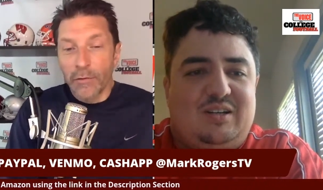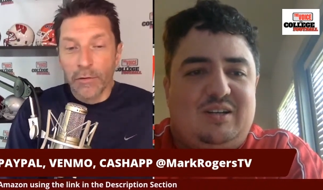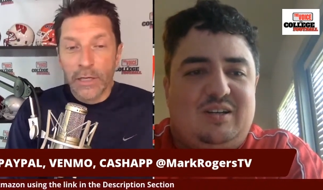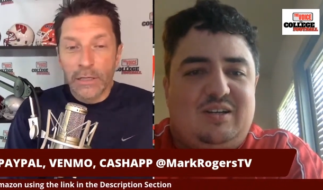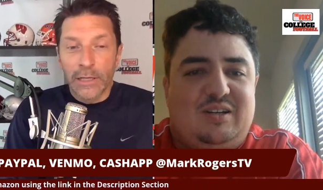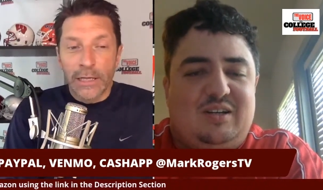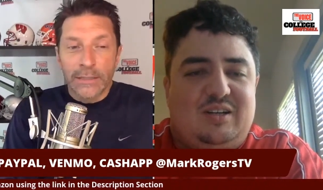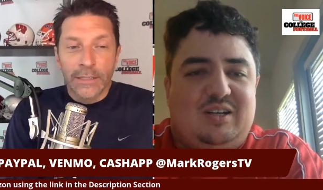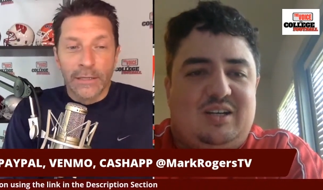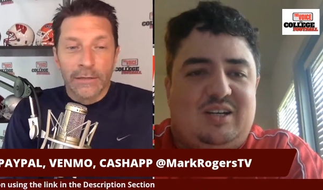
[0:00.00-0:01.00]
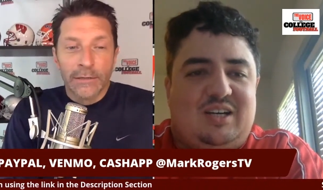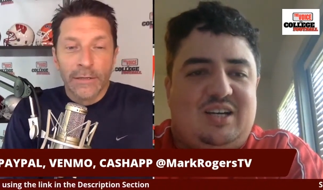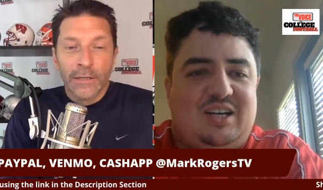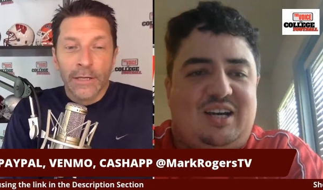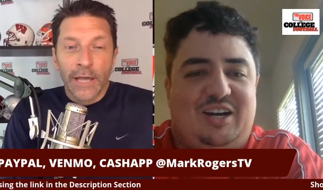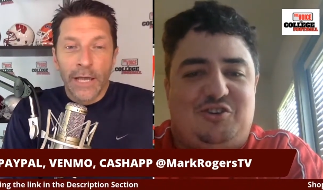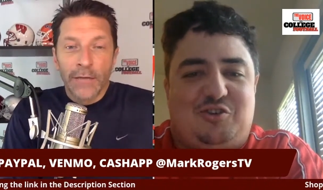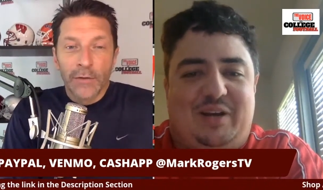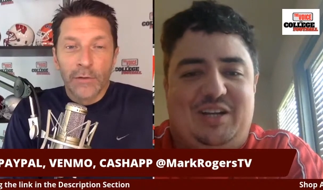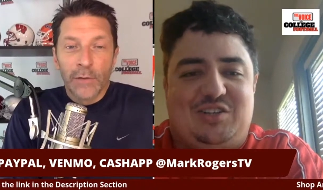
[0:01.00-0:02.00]
Speaker 1: recruiting class here.
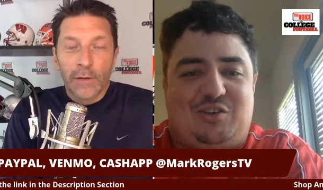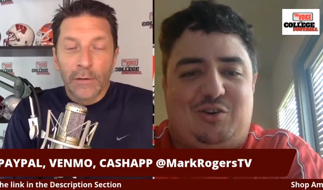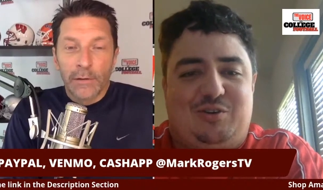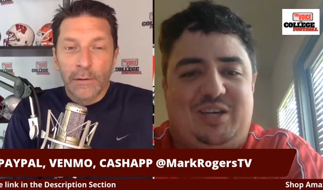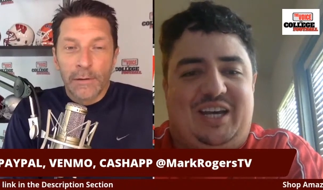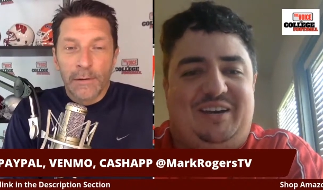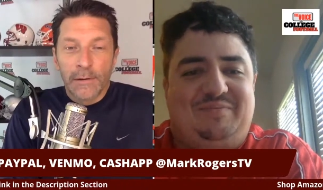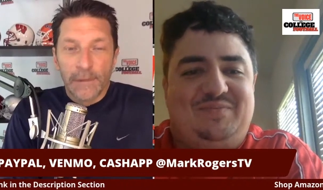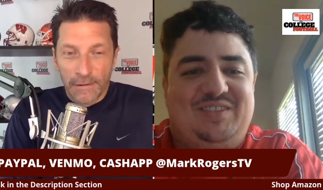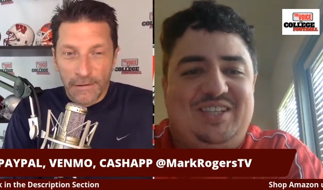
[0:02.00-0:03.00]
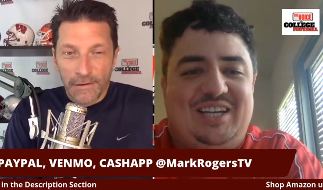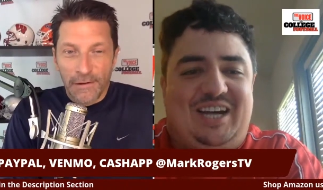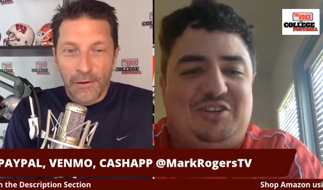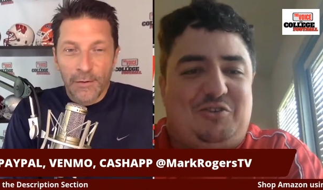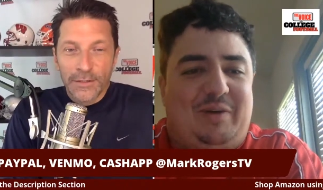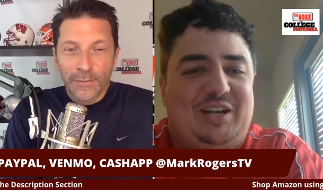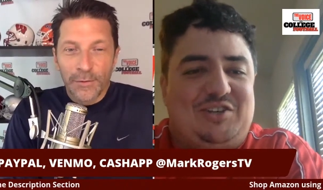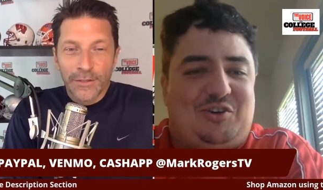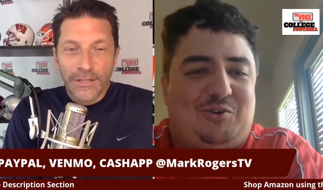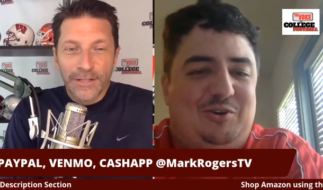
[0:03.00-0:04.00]
Andrew, always
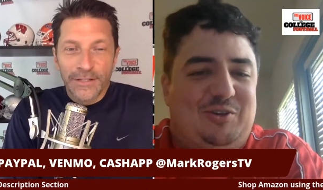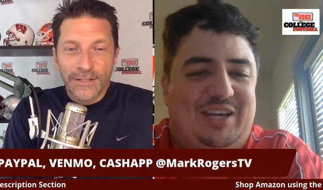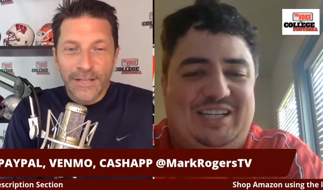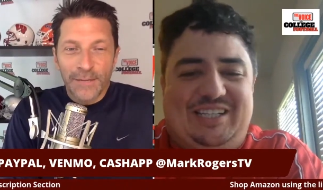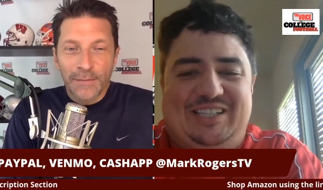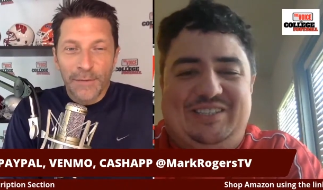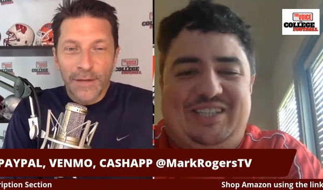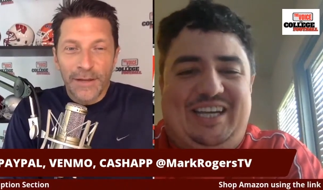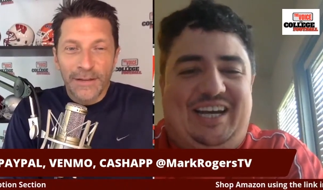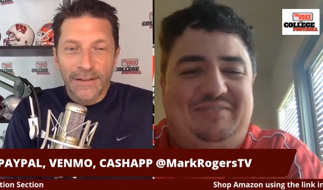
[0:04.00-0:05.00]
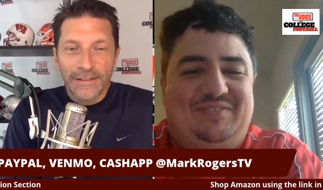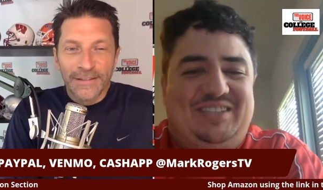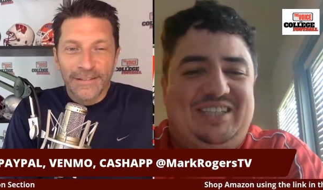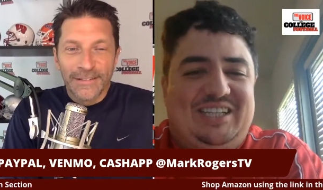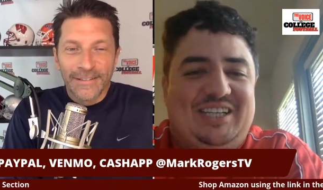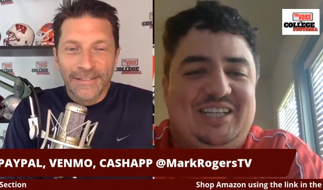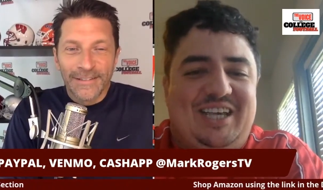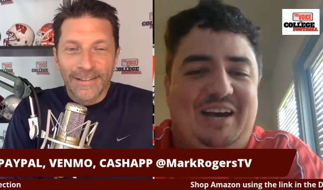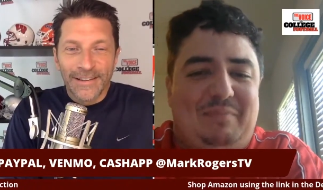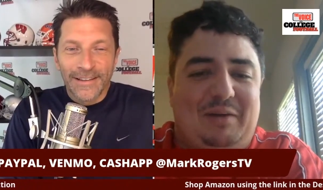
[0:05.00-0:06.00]
appreciate you stopping by.
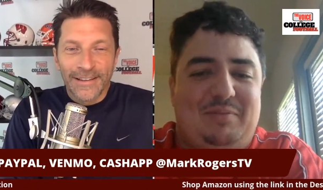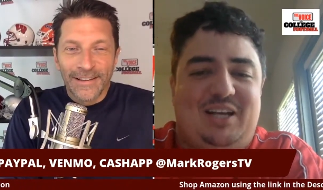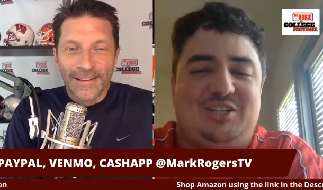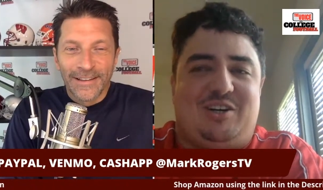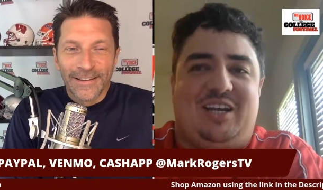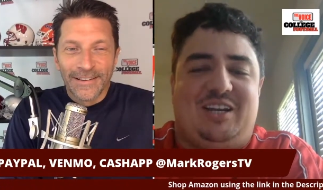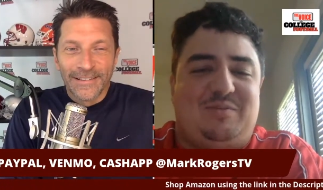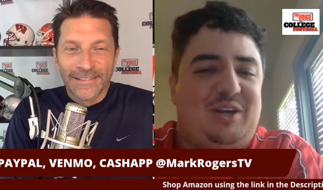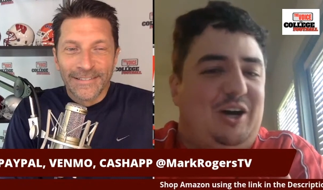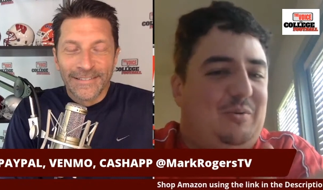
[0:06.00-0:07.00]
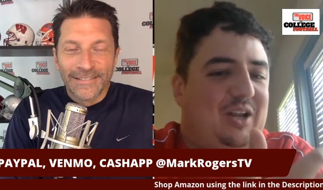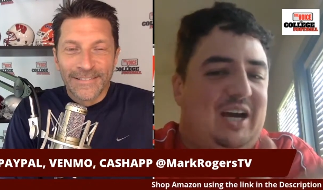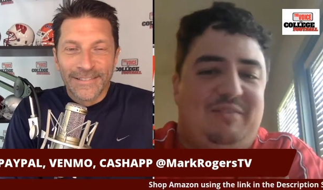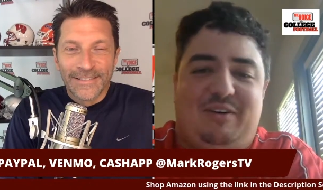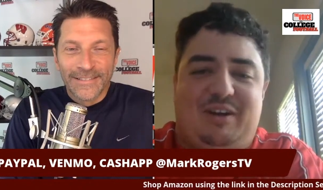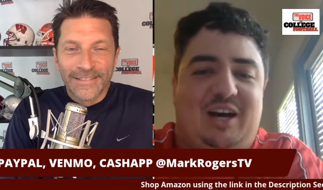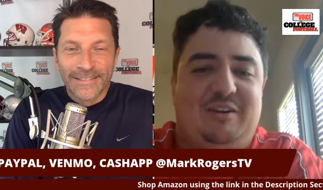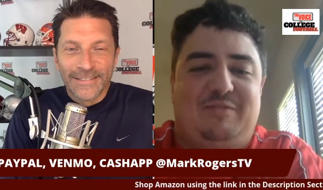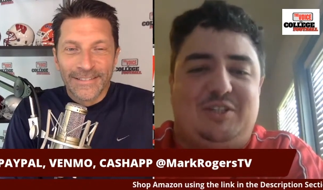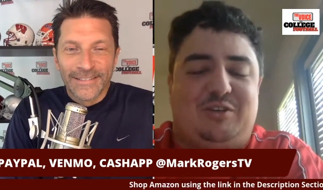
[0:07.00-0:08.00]
Speaker 2: Yeah, my pleasure. And, we'll have
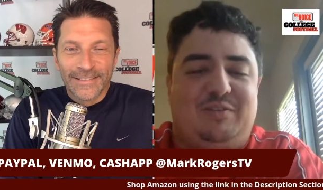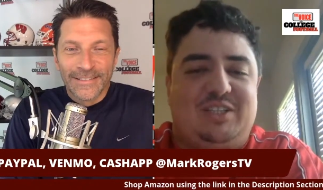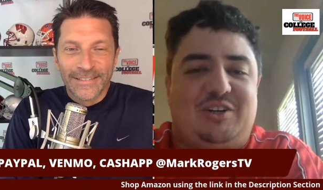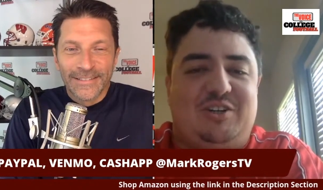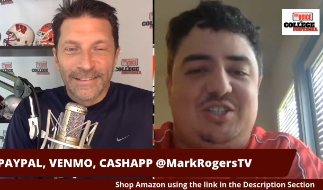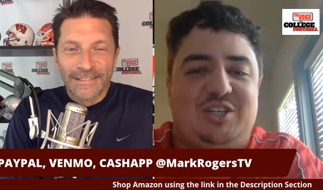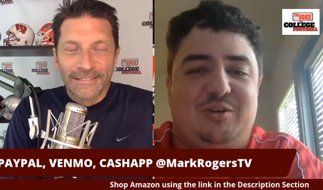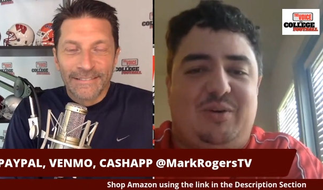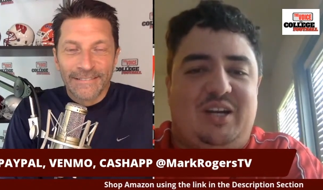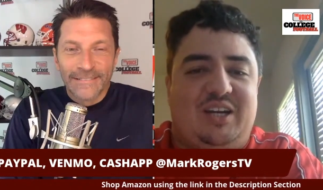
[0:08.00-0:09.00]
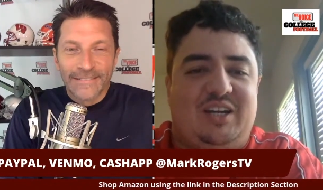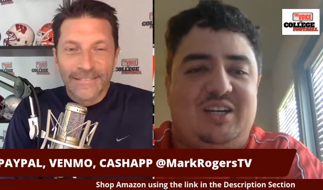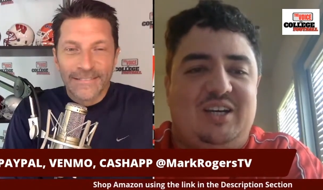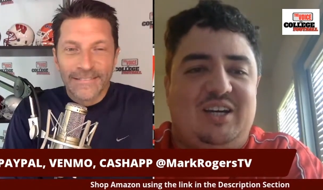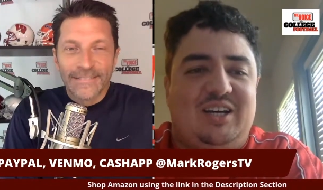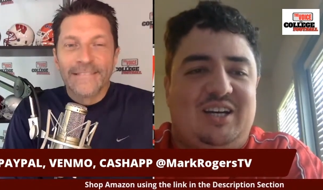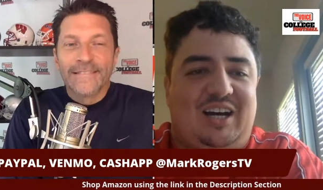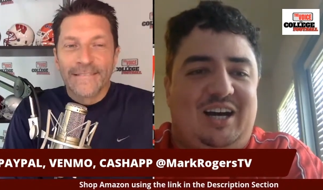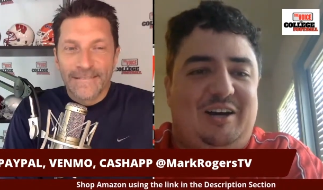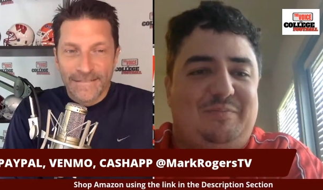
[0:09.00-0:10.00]
unofficial visitors too. And,
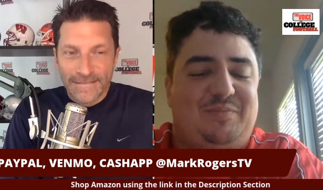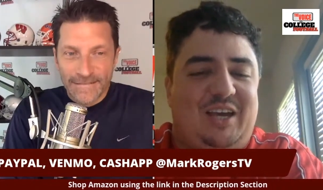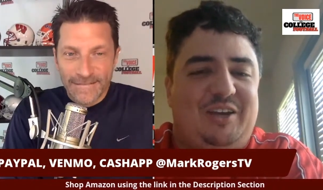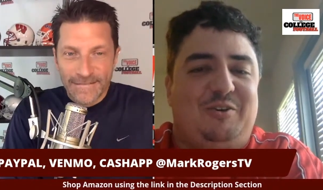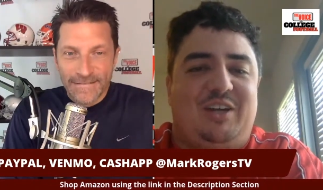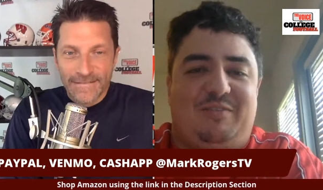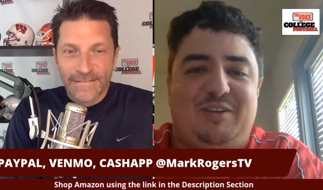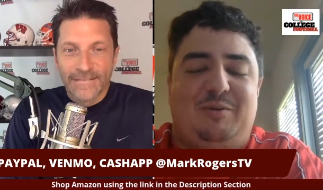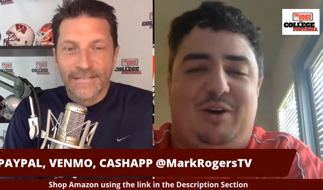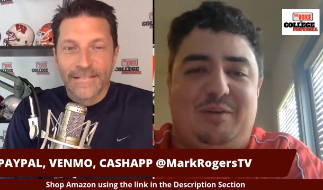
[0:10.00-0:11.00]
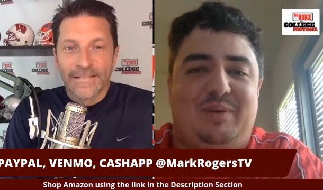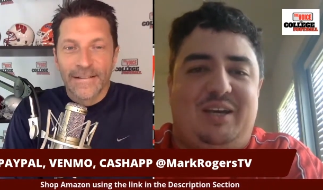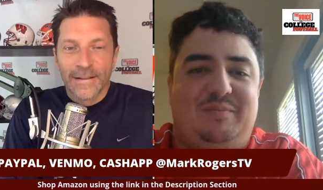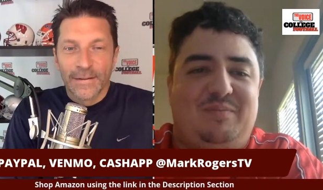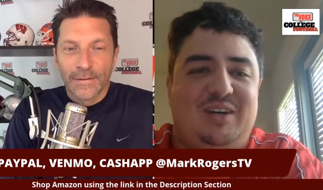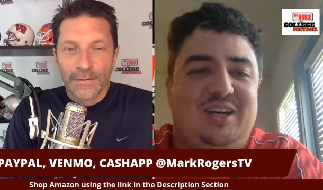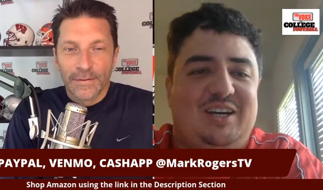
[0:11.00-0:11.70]
you'll definitely want to be